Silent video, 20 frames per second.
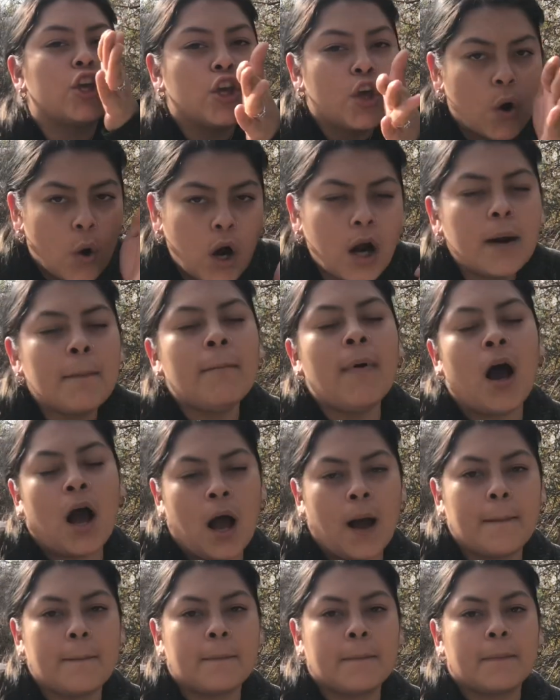Your
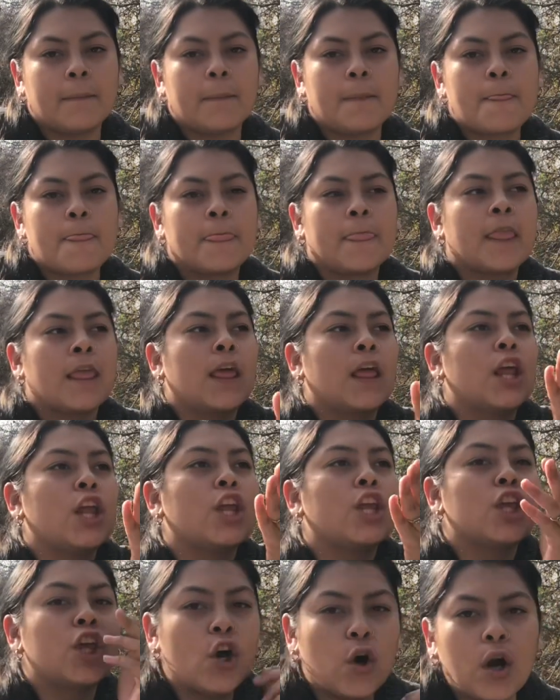mom,
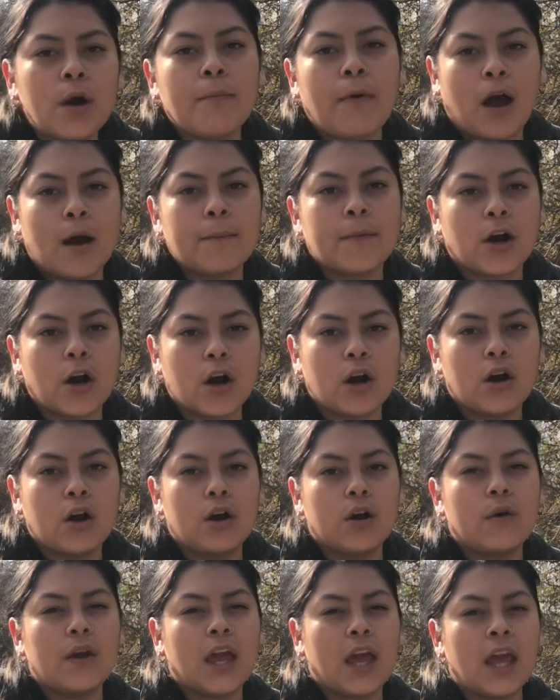
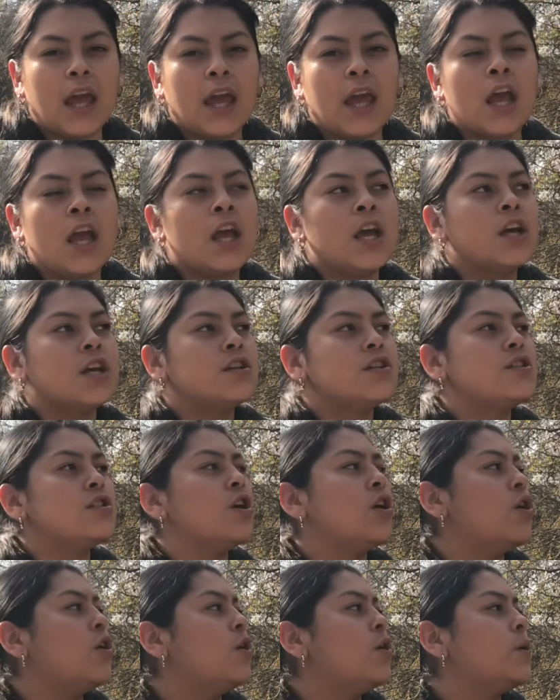girl. Okay.
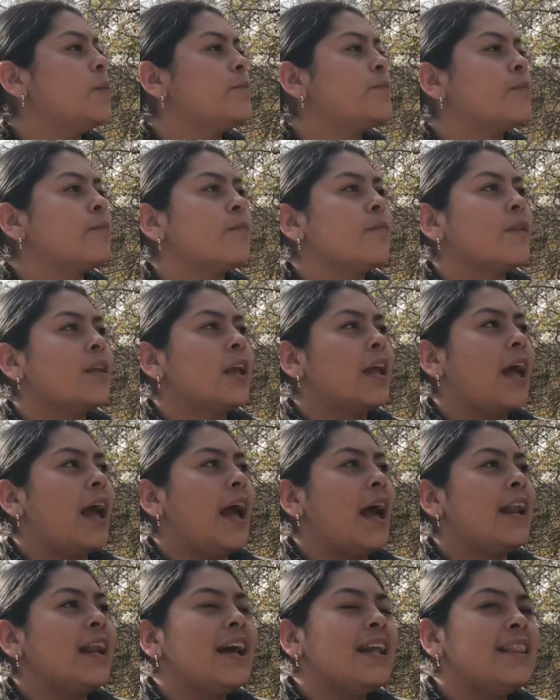So,
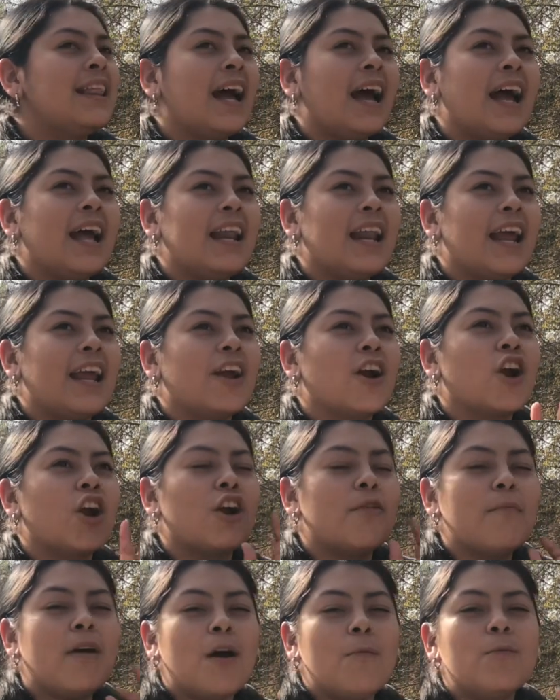and at that, like,
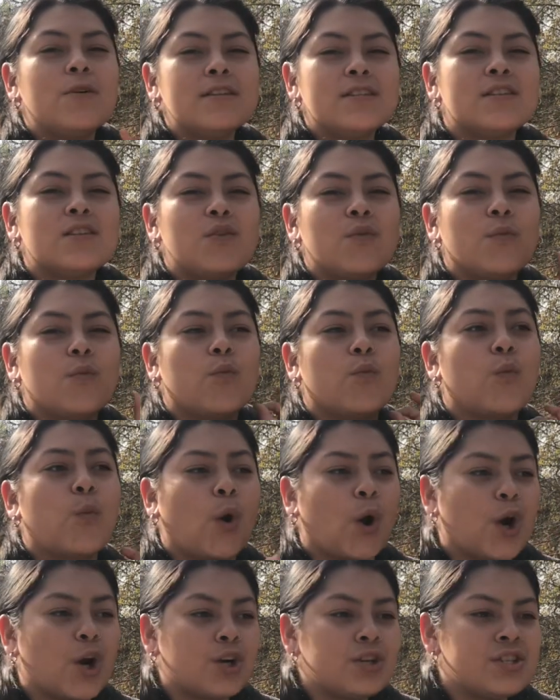her mom was the
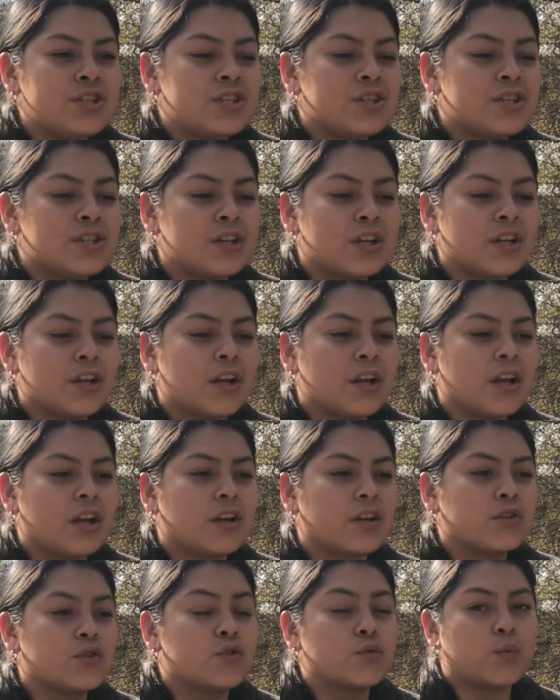worst
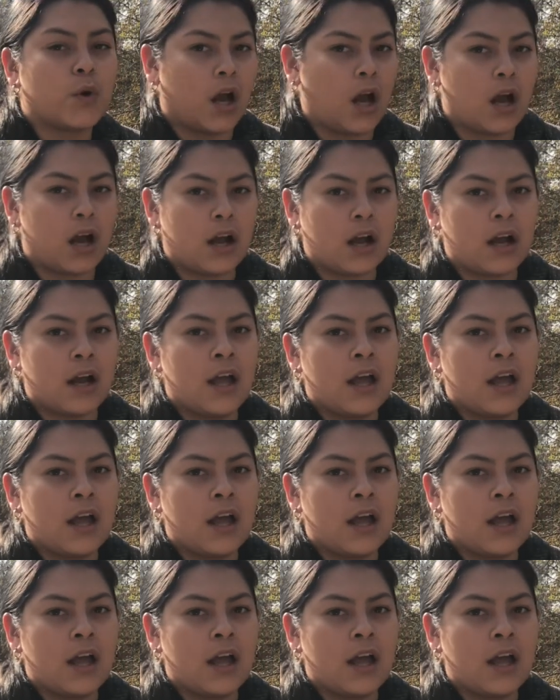drunk.